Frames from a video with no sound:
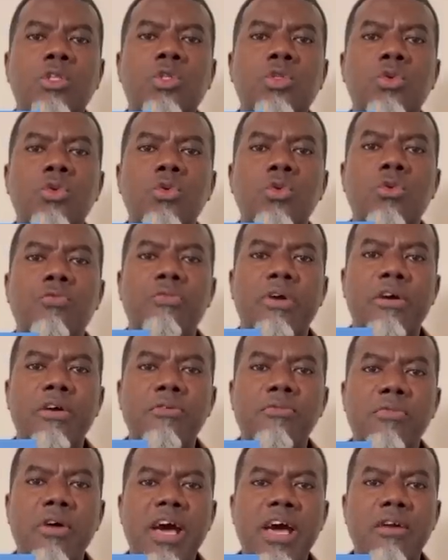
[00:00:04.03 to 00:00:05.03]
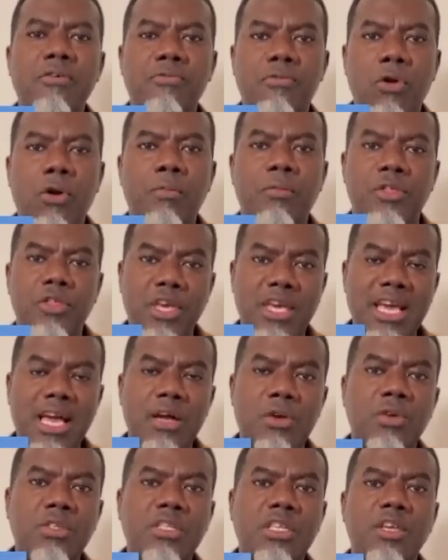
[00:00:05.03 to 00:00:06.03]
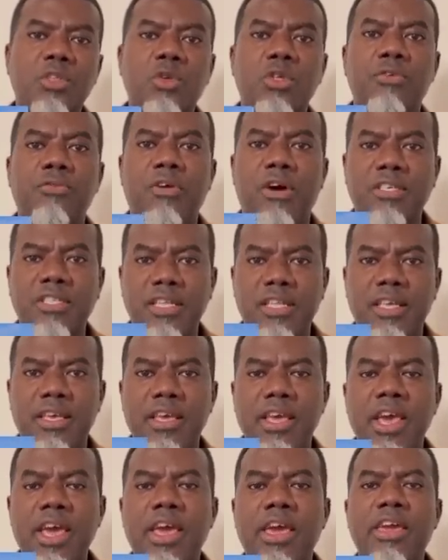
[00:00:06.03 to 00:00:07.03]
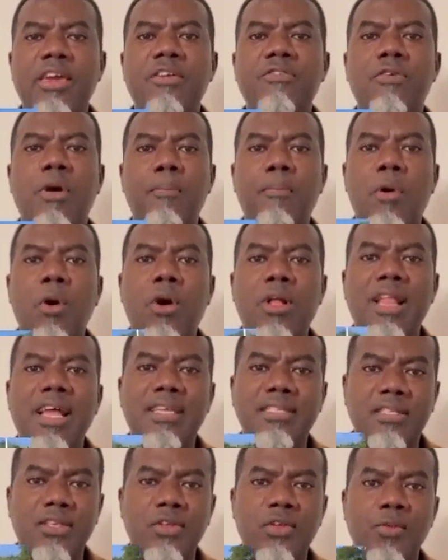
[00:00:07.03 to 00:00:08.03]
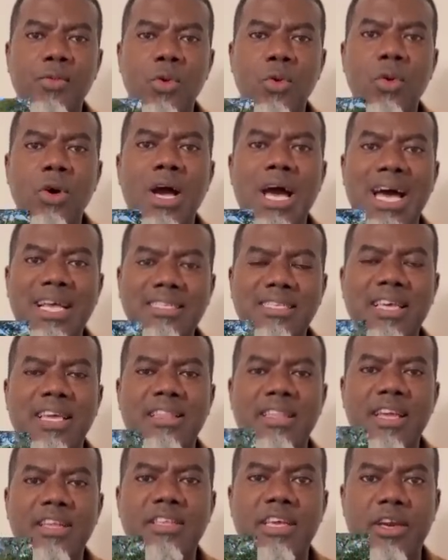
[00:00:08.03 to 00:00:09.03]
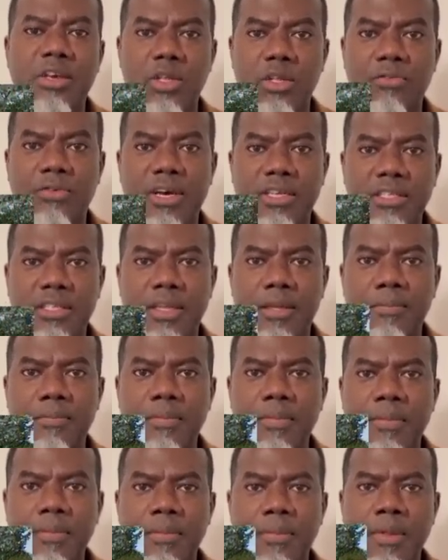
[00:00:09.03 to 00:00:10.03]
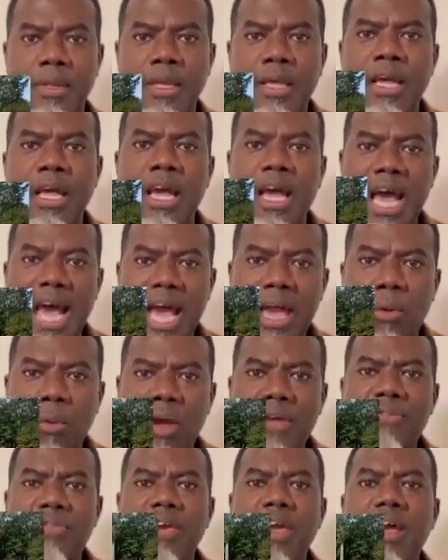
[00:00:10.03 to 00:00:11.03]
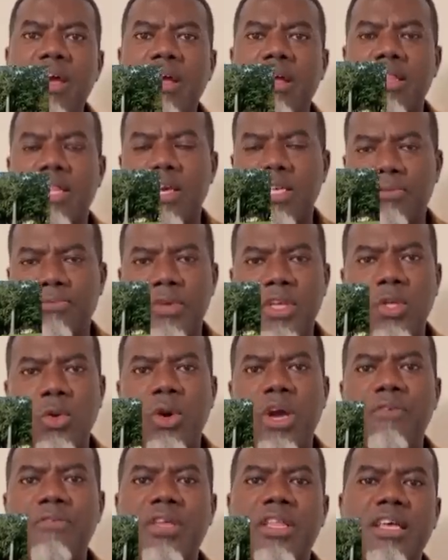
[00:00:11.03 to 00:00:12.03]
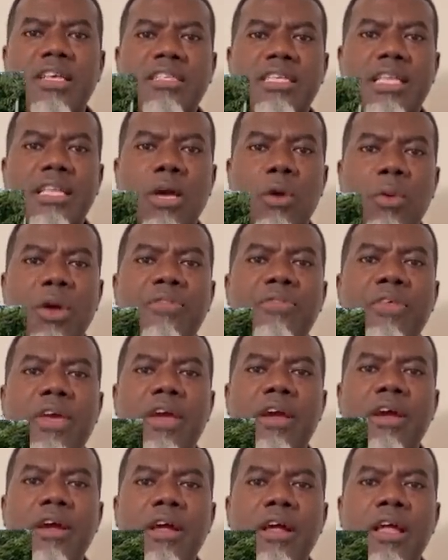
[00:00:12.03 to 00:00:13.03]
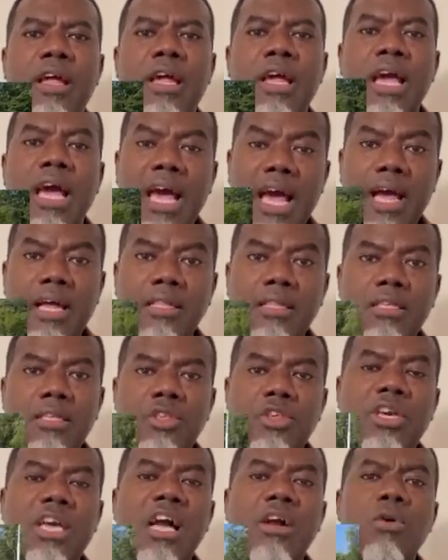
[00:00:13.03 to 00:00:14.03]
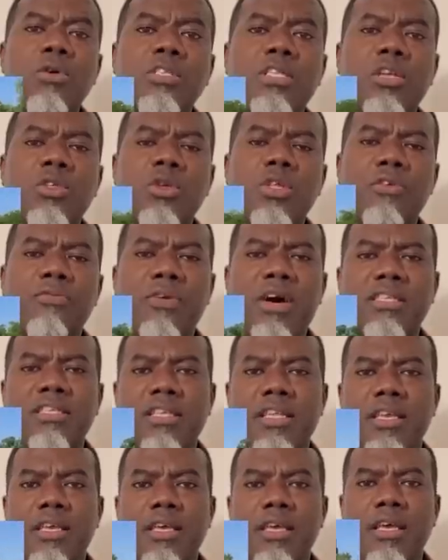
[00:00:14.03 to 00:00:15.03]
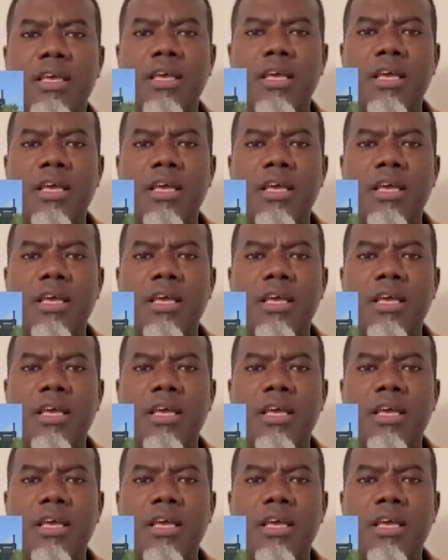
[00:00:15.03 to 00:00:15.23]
to verify from Chicago State University if Bola Tinubu attended their university. I went there, there's video evidence that I went there, and Chicago State University